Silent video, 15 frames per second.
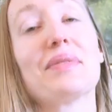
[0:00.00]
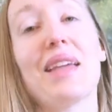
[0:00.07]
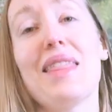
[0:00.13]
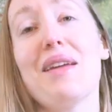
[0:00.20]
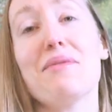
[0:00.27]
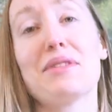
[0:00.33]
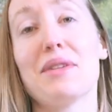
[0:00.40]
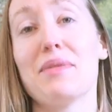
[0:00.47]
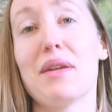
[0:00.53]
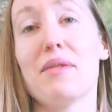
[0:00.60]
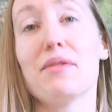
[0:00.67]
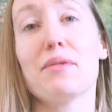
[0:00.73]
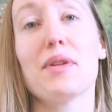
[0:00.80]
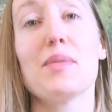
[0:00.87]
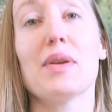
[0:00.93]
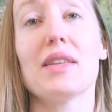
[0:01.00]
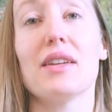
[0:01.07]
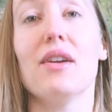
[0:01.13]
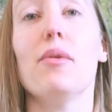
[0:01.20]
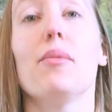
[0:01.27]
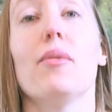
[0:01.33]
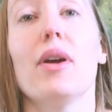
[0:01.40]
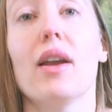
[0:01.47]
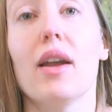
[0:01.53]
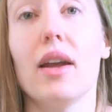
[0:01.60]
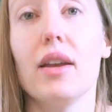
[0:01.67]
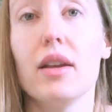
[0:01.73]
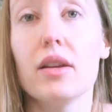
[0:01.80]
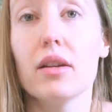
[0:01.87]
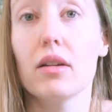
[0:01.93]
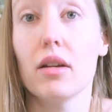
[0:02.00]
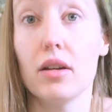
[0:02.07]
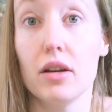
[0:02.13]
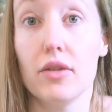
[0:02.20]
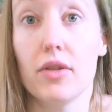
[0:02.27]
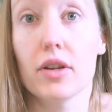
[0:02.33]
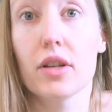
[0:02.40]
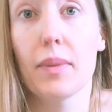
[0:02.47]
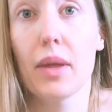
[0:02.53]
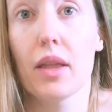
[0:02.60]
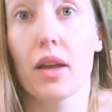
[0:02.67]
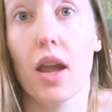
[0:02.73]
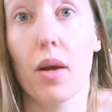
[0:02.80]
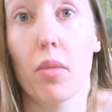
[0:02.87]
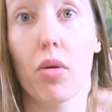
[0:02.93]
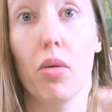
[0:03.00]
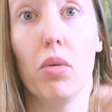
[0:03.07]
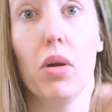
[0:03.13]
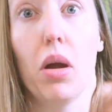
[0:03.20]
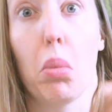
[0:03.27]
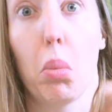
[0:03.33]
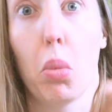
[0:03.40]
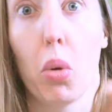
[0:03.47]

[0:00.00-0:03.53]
And that was something I was really missing. Oh wait, I need to fix something on the camera. Hold on.